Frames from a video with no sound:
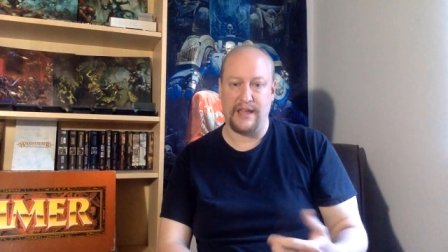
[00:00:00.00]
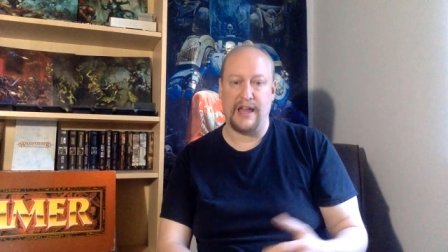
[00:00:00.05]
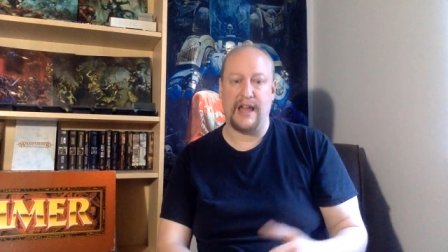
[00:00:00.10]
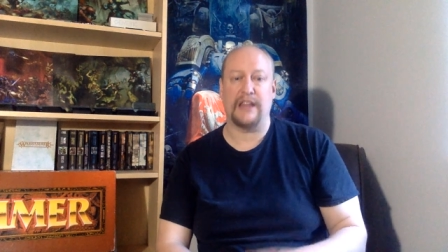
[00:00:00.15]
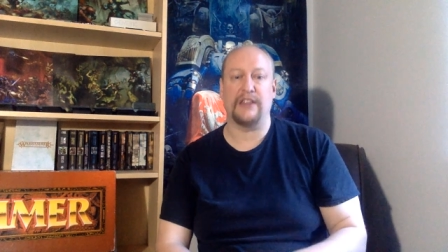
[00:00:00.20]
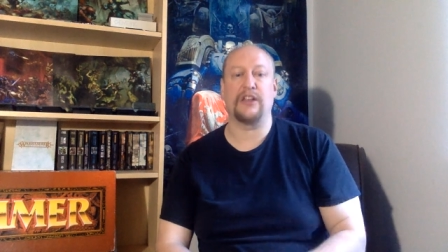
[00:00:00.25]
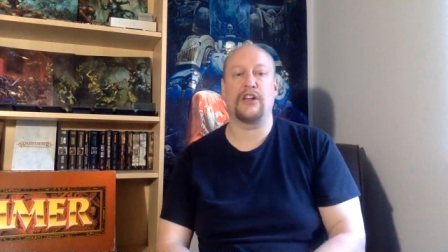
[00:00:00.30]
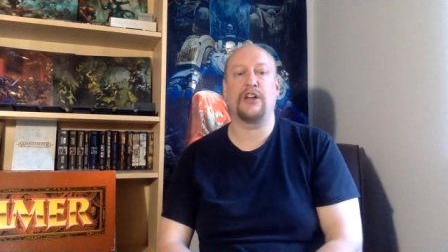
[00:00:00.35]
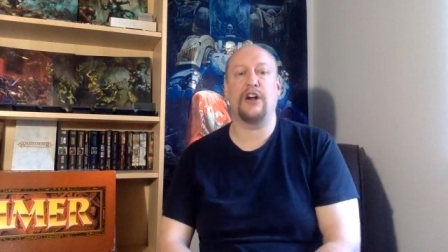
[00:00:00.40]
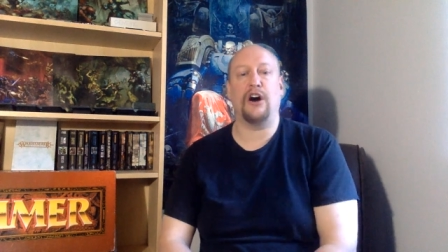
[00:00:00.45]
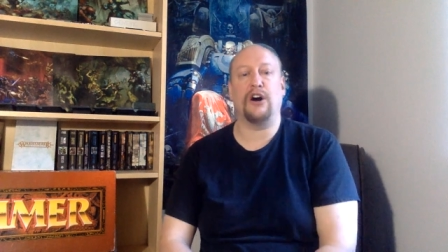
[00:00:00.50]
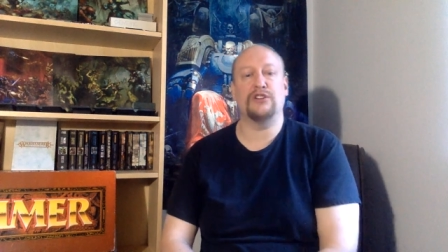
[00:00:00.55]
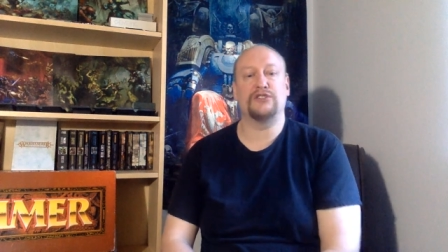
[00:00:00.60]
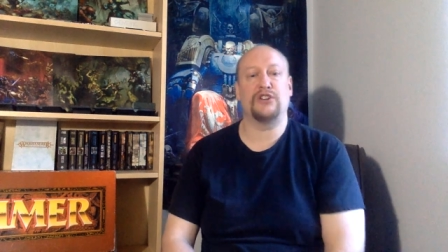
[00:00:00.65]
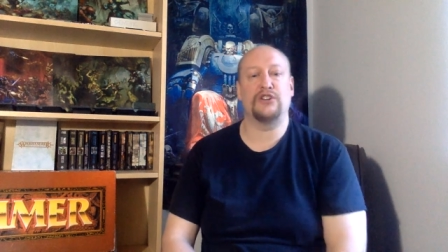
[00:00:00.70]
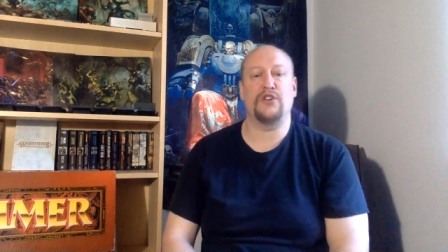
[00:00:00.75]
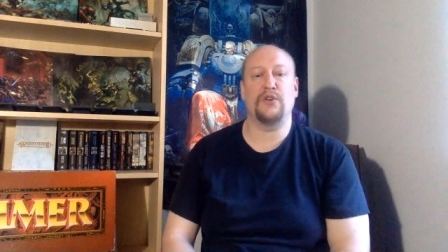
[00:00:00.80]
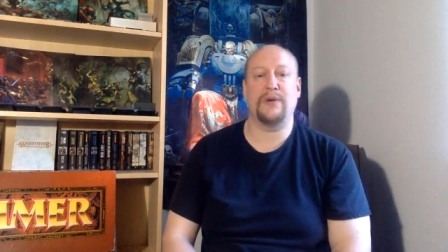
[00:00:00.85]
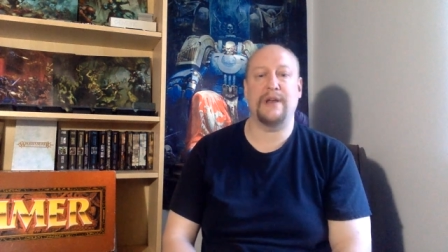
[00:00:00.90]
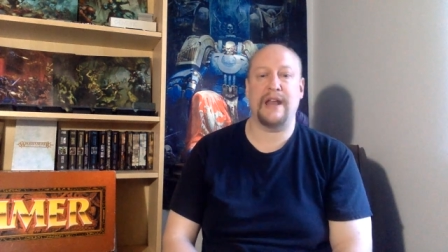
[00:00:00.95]
And the Gauls
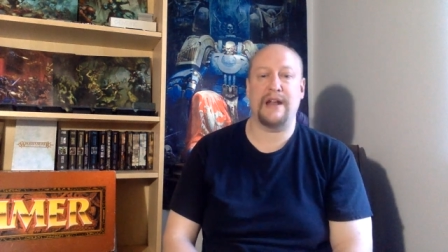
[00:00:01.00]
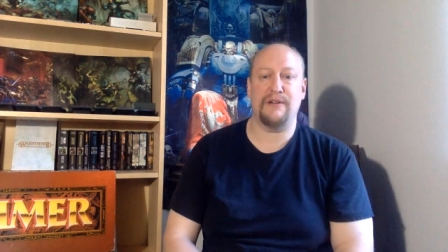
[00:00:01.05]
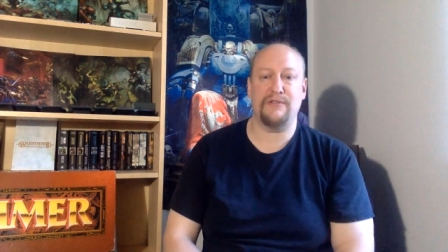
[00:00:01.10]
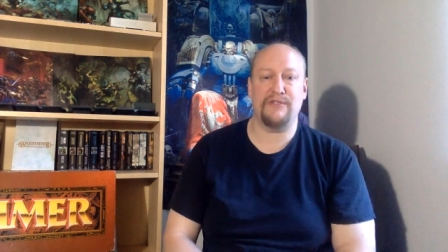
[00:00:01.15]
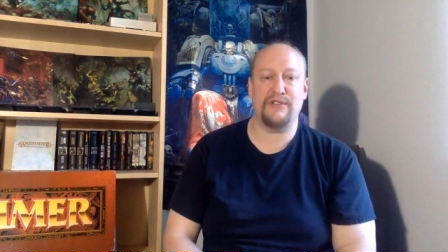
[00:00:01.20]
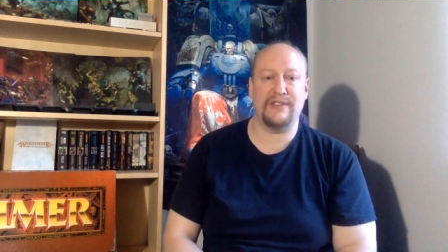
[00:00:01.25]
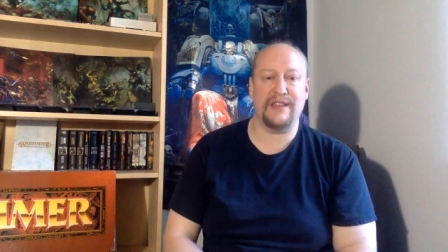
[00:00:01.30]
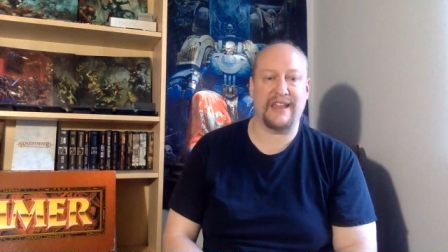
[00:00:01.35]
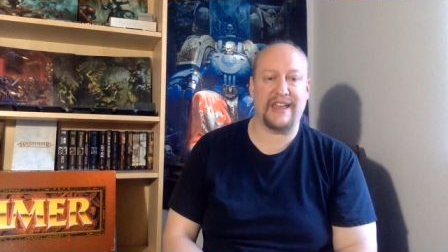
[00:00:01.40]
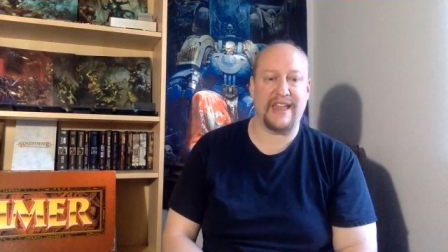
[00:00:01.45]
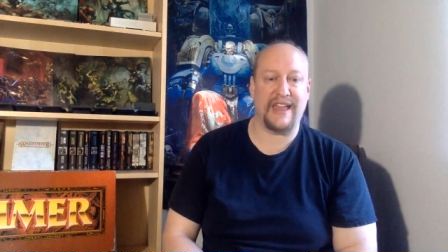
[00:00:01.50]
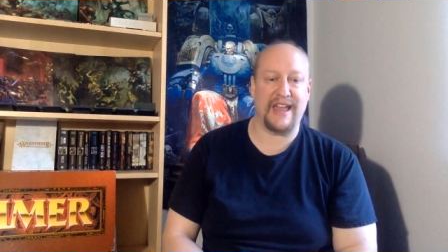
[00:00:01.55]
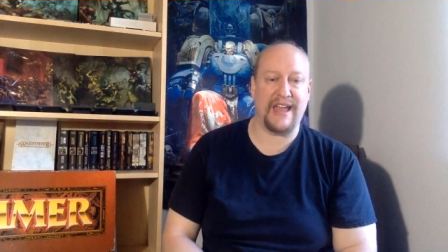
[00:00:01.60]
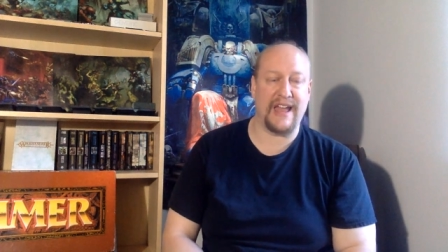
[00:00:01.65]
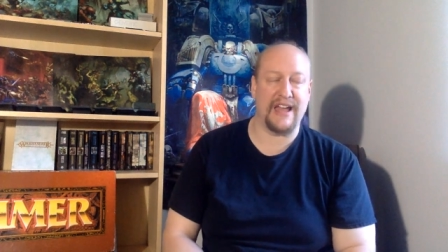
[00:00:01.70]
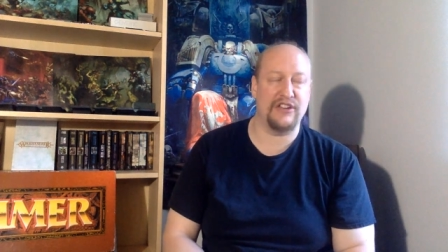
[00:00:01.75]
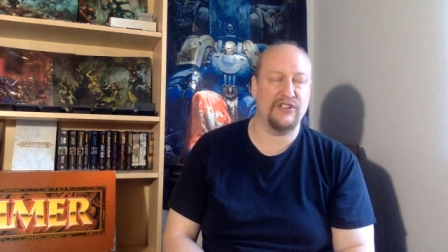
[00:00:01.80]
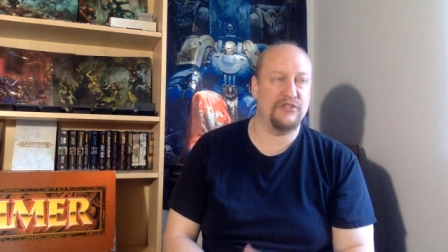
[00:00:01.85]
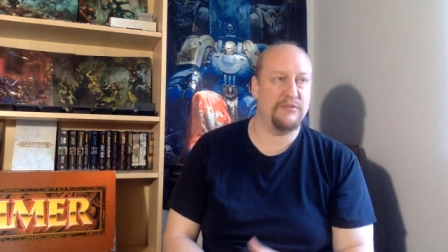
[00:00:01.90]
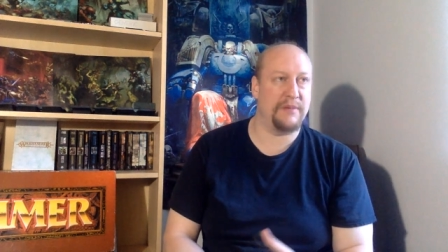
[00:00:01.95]
are doing everything they
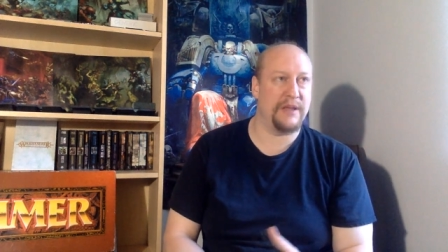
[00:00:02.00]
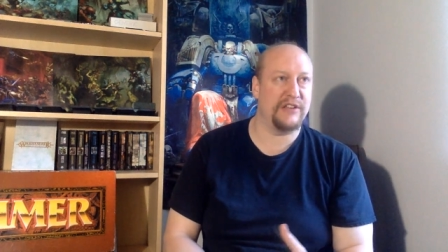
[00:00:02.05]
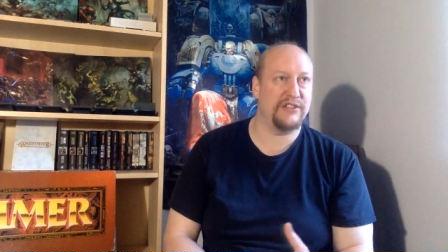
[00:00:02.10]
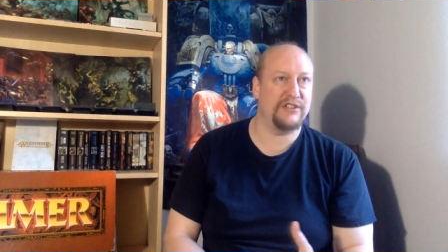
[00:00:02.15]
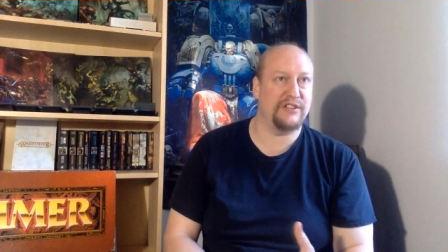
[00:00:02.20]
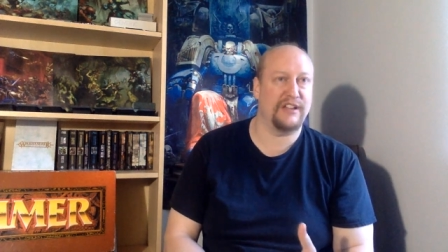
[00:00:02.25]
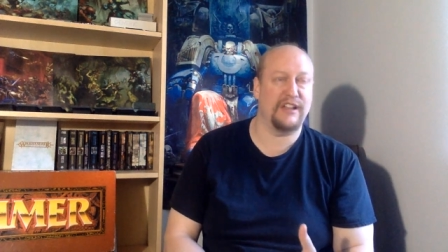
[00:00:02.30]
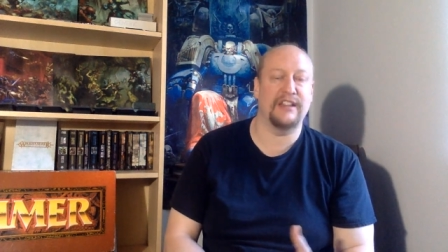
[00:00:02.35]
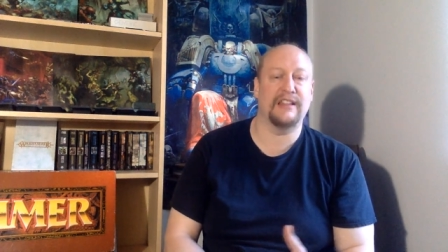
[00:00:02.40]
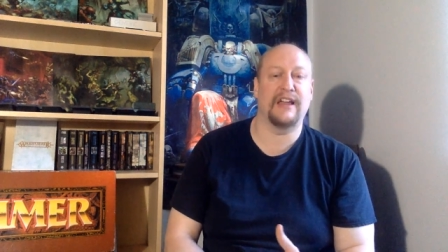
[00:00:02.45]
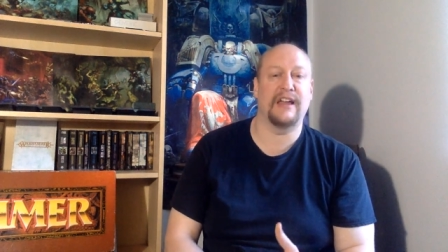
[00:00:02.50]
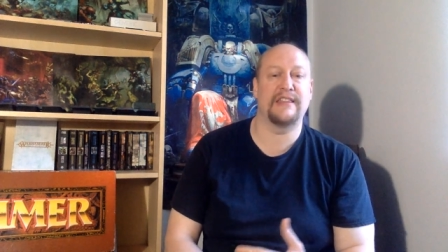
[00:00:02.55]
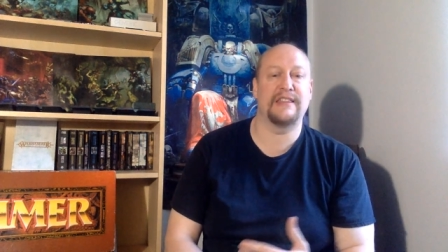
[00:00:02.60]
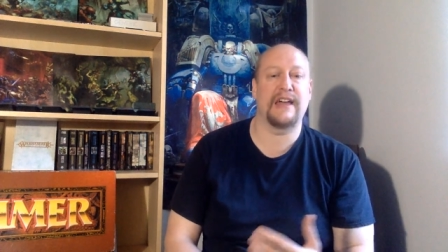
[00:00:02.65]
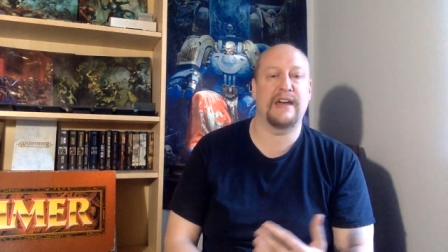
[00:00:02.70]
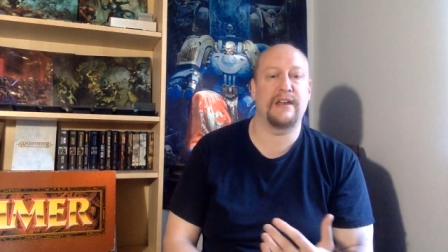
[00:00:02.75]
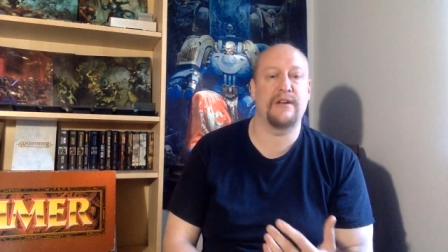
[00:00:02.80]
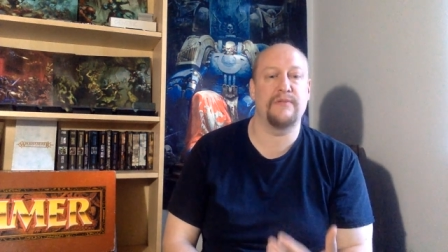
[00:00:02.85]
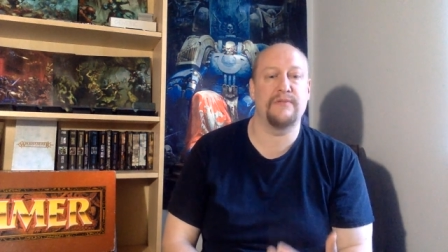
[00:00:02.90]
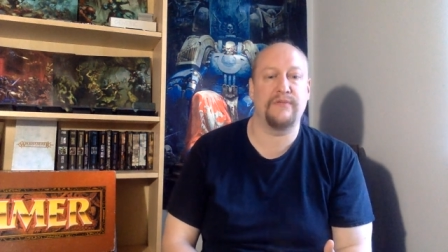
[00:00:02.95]
can to basically light
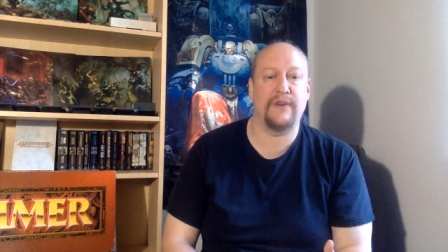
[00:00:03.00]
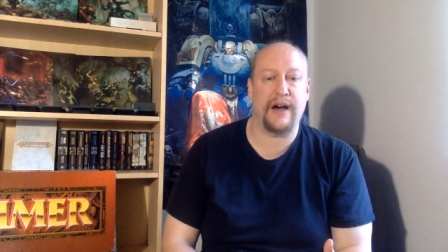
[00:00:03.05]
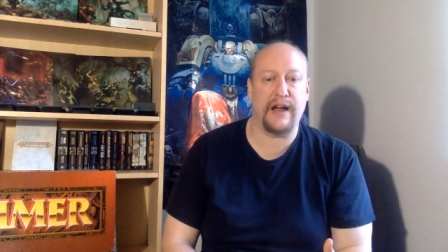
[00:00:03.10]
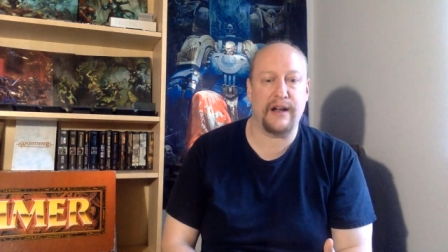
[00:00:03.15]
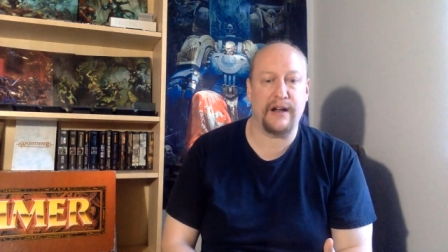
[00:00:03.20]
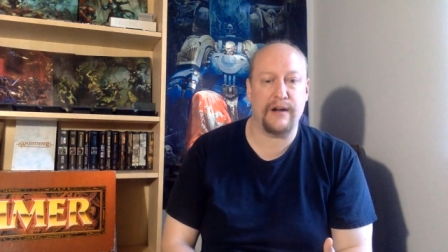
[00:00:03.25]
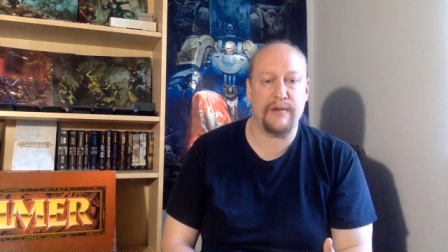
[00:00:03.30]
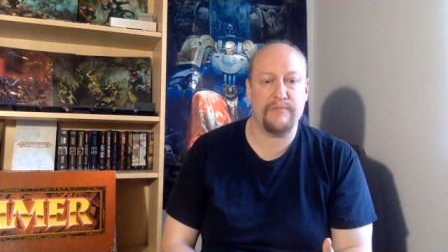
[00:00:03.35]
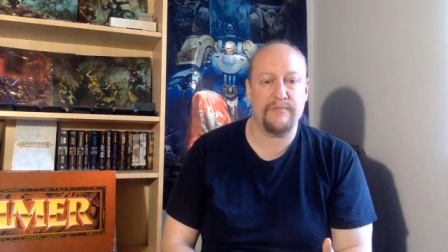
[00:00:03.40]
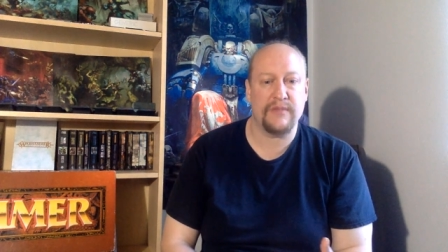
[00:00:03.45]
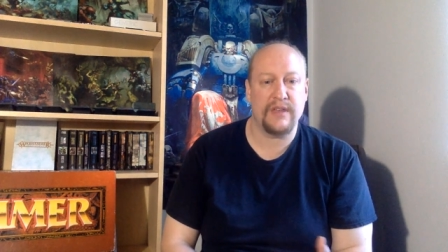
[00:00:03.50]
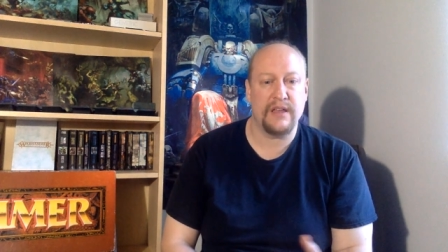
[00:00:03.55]
that on fire.